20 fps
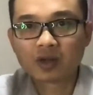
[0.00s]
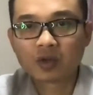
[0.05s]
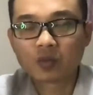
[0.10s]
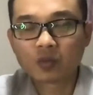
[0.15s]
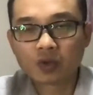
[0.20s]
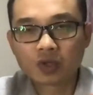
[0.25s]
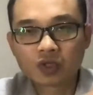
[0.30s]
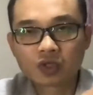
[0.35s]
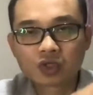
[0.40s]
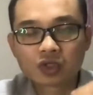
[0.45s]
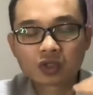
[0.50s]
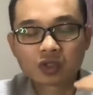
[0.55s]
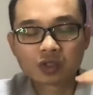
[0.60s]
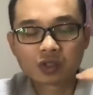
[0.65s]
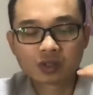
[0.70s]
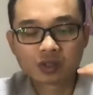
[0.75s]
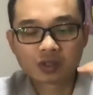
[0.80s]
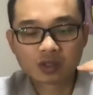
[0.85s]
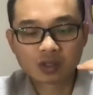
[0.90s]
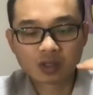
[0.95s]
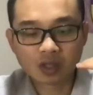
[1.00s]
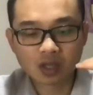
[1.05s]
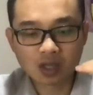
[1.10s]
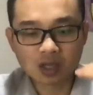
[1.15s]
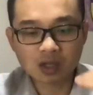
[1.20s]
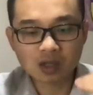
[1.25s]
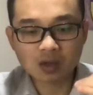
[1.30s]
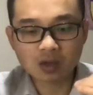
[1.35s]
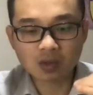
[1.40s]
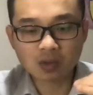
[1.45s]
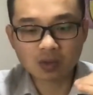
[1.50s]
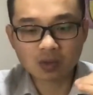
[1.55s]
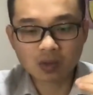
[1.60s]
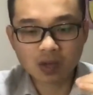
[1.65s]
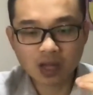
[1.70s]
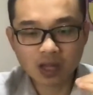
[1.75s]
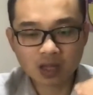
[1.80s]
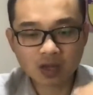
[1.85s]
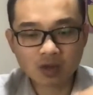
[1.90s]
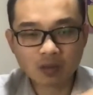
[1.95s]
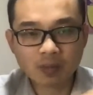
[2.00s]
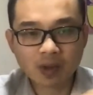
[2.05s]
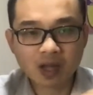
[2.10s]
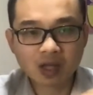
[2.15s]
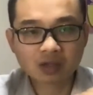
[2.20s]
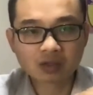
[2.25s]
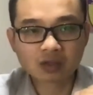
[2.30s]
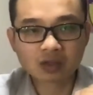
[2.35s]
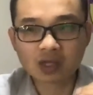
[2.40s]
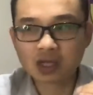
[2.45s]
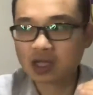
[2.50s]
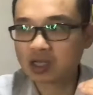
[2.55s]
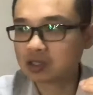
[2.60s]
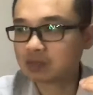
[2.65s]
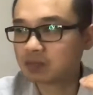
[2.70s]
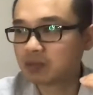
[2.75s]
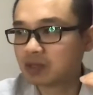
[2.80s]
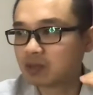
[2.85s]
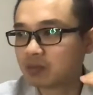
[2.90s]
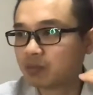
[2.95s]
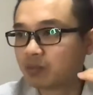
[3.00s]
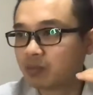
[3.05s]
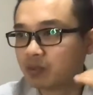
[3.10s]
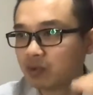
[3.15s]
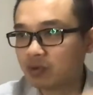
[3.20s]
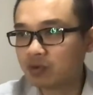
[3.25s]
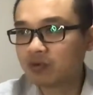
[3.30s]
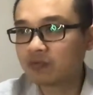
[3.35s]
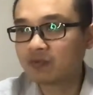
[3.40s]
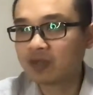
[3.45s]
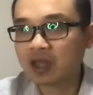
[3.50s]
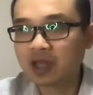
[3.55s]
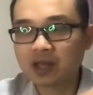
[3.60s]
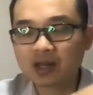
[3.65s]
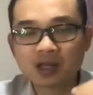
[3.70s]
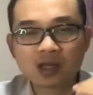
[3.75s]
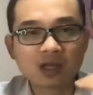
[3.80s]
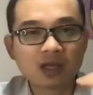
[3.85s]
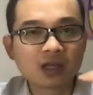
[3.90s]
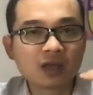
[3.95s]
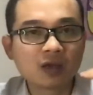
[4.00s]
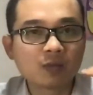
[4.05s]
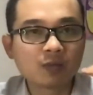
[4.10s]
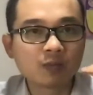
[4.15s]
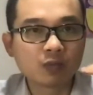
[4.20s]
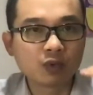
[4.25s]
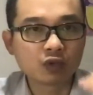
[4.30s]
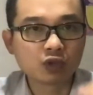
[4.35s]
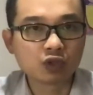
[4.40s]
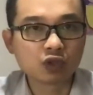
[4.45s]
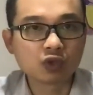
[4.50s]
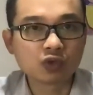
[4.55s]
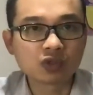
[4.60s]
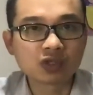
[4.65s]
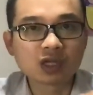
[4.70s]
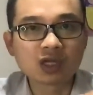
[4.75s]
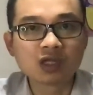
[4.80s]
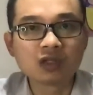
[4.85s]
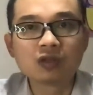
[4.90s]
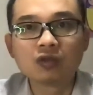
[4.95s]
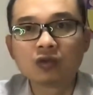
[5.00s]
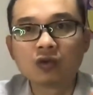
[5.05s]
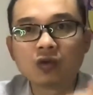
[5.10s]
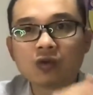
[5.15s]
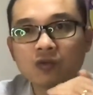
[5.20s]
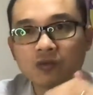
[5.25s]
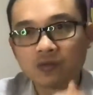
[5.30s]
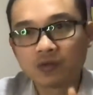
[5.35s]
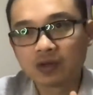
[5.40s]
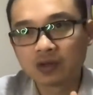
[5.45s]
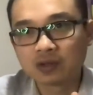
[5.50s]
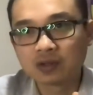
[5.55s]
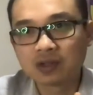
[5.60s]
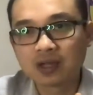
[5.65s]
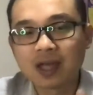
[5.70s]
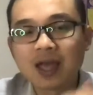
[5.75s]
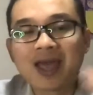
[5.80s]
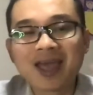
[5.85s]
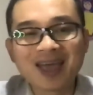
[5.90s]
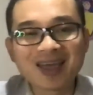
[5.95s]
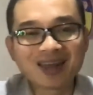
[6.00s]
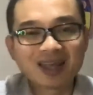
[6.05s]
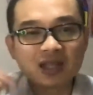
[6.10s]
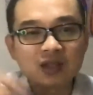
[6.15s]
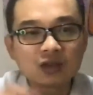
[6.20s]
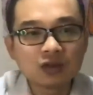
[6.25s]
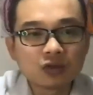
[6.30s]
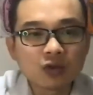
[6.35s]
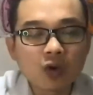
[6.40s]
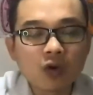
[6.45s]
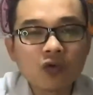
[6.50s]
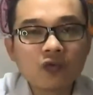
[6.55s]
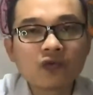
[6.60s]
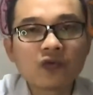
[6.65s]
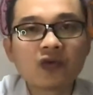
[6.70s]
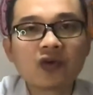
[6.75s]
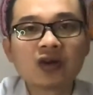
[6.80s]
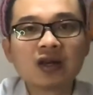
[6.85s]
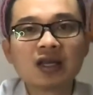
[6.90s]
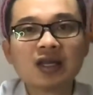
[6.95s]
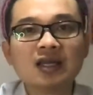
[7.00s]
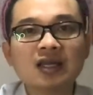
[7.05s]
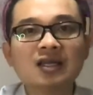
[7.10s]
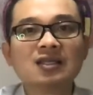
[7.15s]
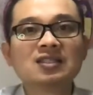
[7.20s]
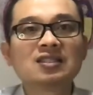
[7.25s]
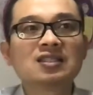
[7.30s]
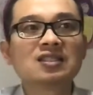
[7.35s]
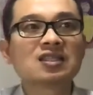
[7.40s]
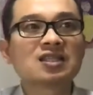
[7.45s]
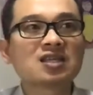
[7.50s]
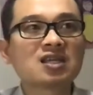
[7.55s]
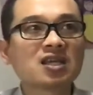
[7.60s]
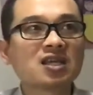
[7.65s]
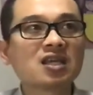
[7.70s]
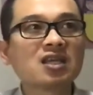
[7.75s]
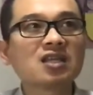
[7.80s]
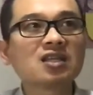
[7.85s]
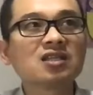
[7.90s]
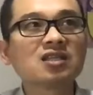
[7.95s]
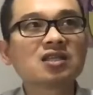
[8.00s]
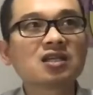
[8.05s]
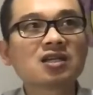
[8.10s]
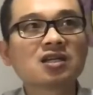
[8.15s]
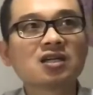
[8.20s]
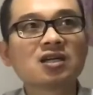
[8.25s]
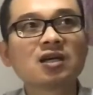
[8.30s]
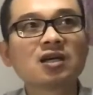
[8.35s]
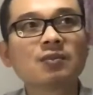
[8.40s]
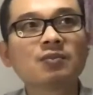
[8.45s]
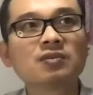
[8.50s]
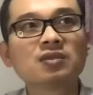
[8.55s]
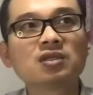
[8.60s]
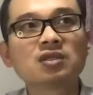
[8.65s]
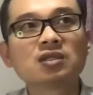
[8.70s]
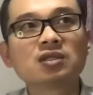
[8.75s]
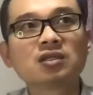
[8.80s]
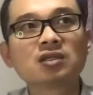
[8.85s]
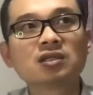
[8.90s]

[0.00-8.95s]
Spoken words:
which needle acupuncture has been proved that produce endorphin. And endorphin is 10 times